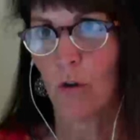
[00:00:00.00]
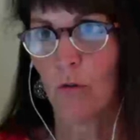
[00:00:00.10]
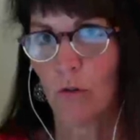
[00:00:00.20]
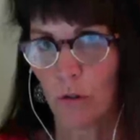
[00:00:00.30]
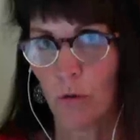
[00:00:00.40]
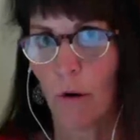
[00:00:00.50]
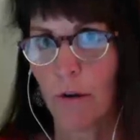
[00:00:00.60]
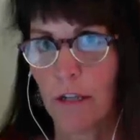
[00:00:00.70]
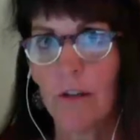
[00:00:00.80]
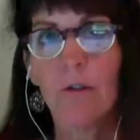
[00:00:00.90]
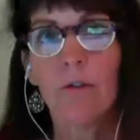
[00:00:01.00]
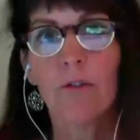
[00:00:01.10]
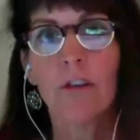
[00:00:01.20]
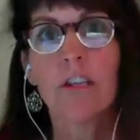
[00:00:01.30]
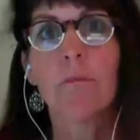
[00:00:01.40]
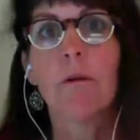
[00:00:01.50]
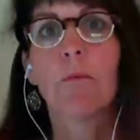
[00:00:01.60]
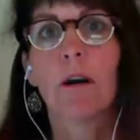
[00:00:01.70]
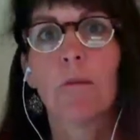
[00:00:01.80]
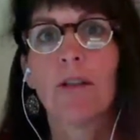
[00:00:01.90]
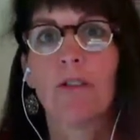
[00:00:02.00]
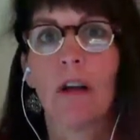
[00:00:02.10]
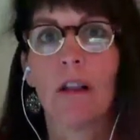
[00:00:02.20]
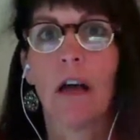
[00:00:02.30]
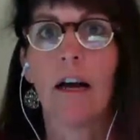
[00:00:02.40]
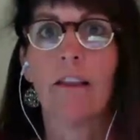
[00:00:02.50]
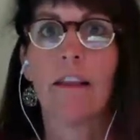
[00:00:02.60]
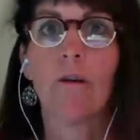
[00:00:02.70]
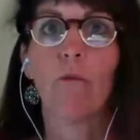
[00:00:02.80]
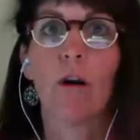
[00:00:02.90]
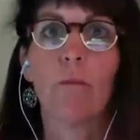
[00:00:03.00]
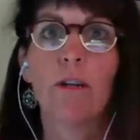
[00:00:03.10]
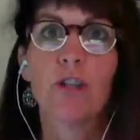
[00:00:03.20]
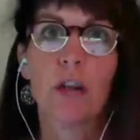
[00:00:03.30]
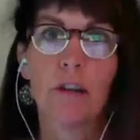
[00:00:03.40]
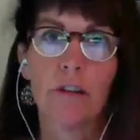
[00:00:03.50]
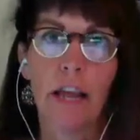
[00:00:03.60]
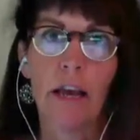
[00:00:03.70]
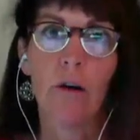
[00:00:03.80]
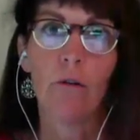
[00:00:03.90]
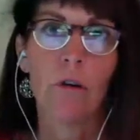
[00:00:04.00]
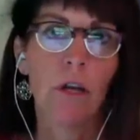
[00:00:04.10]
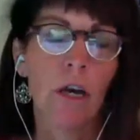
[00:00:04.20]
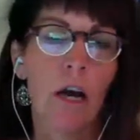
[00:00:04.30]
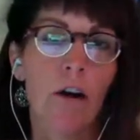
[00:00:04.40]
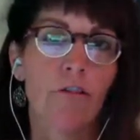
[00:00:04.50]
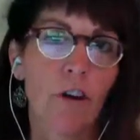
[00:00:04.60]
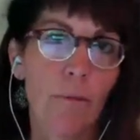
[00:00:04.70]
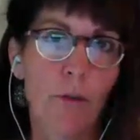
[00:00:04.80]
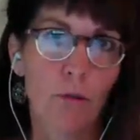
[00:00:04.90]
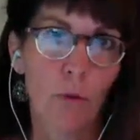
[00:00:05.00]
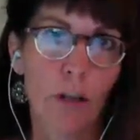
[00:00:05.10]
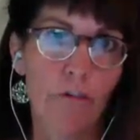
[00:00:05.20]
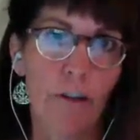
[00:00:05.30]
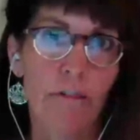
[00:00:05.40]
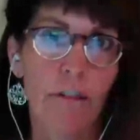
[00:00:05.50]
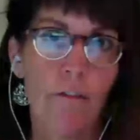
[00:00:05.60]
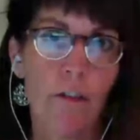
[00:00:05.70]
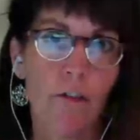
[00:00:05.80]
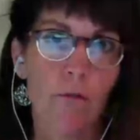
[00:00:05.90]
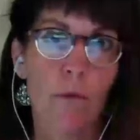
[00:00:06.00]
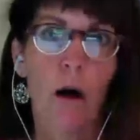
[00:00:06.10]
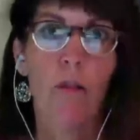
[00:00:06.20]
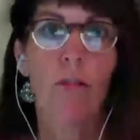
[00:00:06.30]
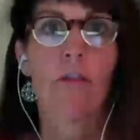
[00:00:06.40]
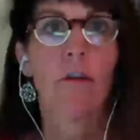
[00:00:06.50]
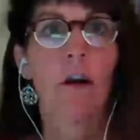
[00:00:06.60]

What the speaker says: who do already use TTB Permits Online, that it will be shut down from the 25th of this month